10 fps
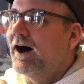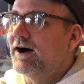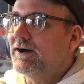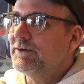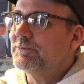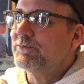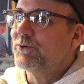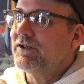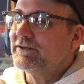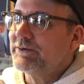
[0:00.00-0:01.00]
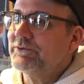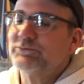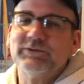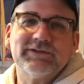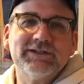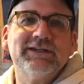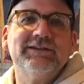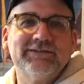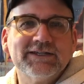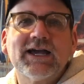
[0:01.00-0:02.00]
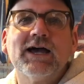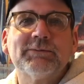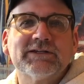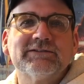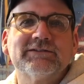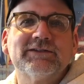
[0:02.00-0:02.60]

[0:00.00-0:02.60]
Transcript: Well, that was within EC Comics.